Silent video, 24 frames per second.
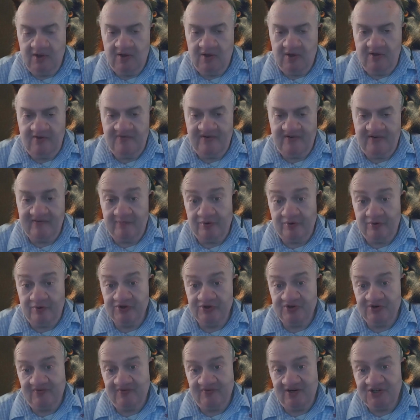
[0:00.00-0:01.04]
if I have a
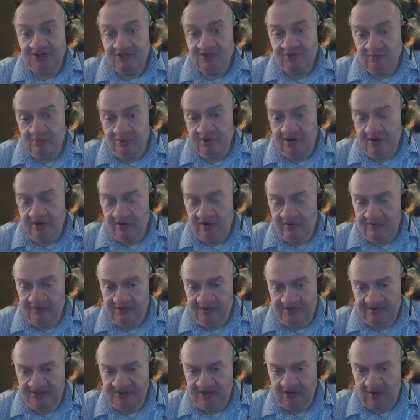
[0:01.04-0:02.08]
preservation breeder of a
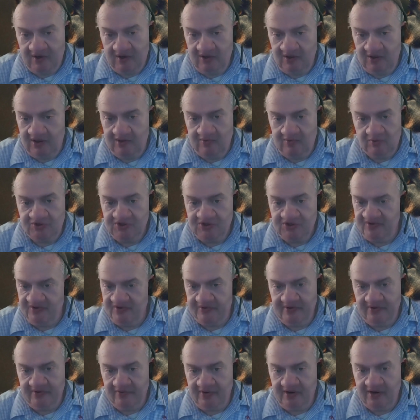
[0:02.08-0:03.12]
DDR line, which is
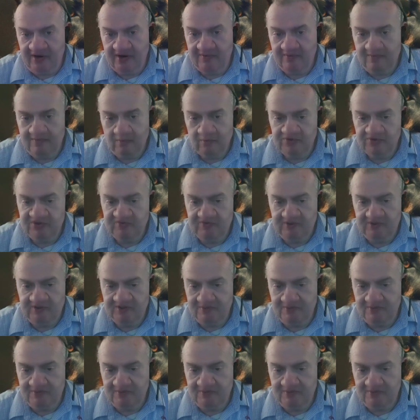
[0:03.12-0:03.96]
very rare, most of it is